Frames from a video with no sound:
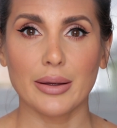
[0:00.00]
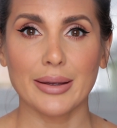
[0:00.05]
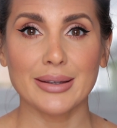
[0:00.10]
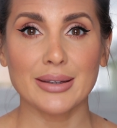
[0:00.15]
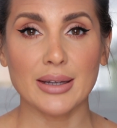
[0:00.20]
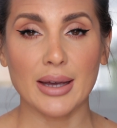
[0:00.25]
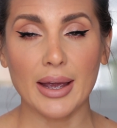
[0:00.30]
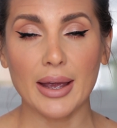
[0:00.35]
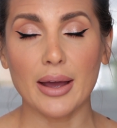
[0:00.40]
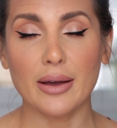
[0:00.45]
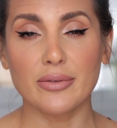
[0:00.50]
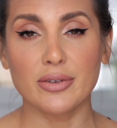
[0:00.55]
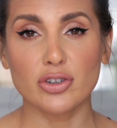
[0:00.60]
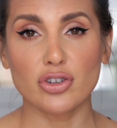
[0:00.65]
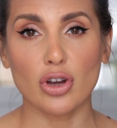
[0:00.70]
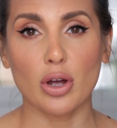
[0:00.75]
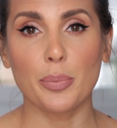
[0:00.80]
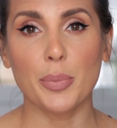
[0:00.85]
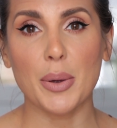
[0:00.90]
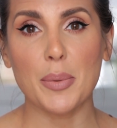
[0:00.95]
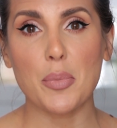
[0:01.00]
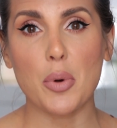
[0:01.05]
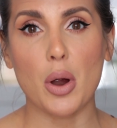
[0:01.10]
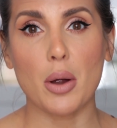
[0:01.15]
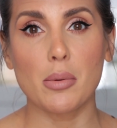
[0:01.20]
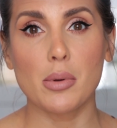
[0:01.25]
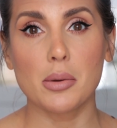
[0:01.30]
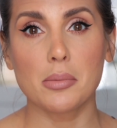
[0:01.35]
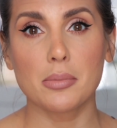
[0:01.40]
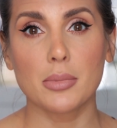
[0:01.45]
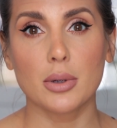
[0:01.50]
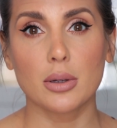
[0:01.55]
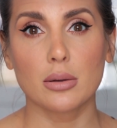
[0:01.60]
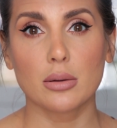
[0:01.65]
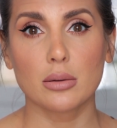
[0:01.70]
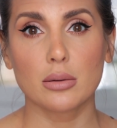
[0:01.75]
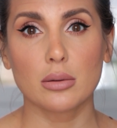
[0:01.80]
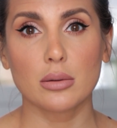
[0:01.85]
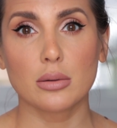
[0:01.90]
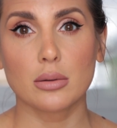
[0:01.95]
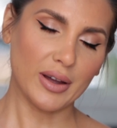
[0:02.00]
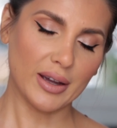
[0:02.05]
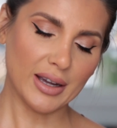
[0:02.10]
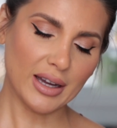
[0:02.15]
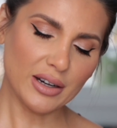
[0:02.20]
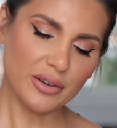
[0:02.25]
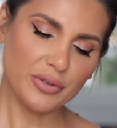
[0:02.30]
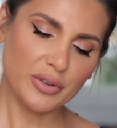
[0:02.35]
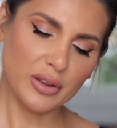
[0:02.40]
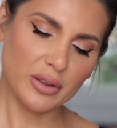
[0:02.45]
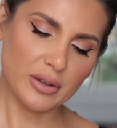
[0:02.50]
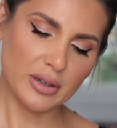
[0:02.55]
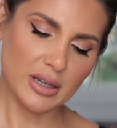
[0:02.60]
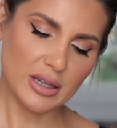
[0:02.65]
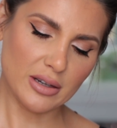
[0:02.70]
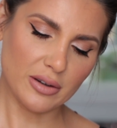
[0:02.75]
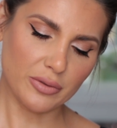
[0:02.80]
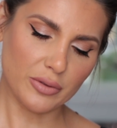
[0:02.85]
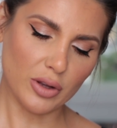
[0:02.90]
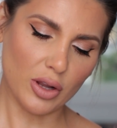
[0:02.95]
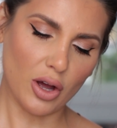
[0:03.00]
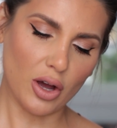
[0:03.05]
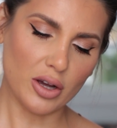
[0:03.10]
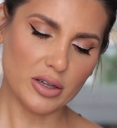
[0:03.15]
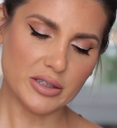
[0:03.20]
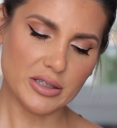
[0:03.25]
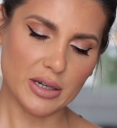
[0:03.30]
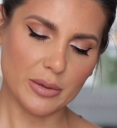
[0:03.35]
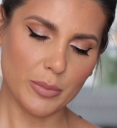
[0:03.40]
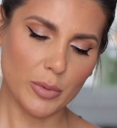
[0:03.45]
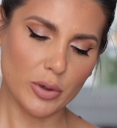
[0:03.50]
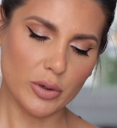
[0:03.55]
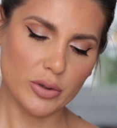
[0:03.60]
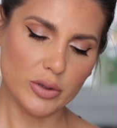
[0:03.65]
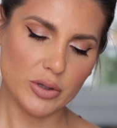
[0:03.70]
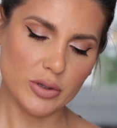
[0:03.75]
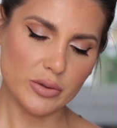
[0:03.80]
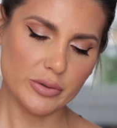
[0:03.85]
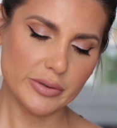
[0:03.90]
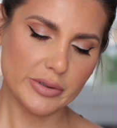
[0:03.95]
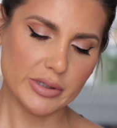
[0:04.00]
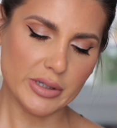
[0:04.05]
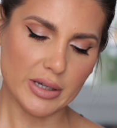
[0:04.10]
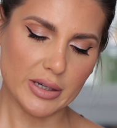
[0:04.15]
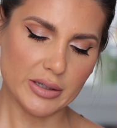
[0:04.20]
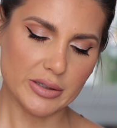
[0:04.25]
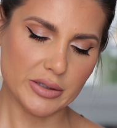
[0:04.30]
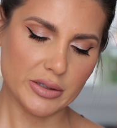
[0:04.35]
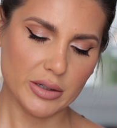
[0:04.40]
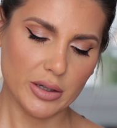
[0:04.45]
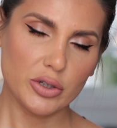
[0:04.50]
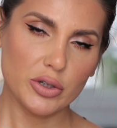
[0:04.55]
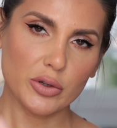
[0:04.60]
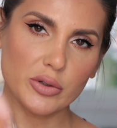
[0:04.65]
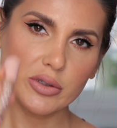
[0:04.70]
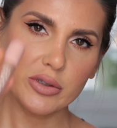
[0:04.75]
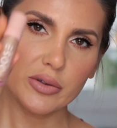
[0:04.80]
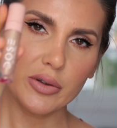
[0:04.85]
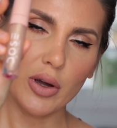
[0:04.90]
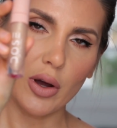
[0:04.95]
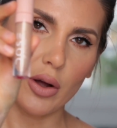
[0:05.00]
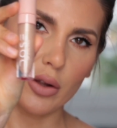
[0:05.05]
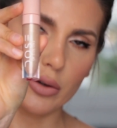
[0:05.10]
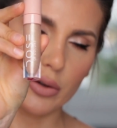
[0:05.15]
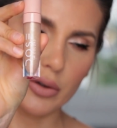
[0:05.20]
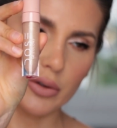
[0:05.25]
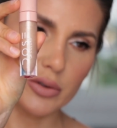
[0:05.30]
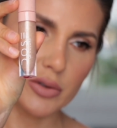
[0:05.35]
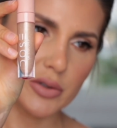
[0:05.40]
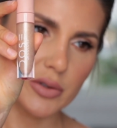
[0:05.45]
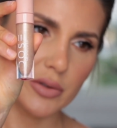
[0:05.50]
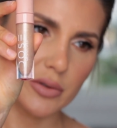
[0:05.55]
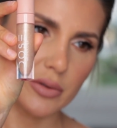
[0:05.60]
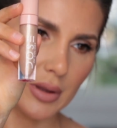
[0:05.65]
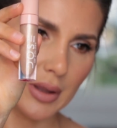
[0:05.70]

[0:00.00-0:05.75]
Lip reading: and I have a shopping problem. I kind of feel the need of gloss, and I'm gonna use this Doso Colors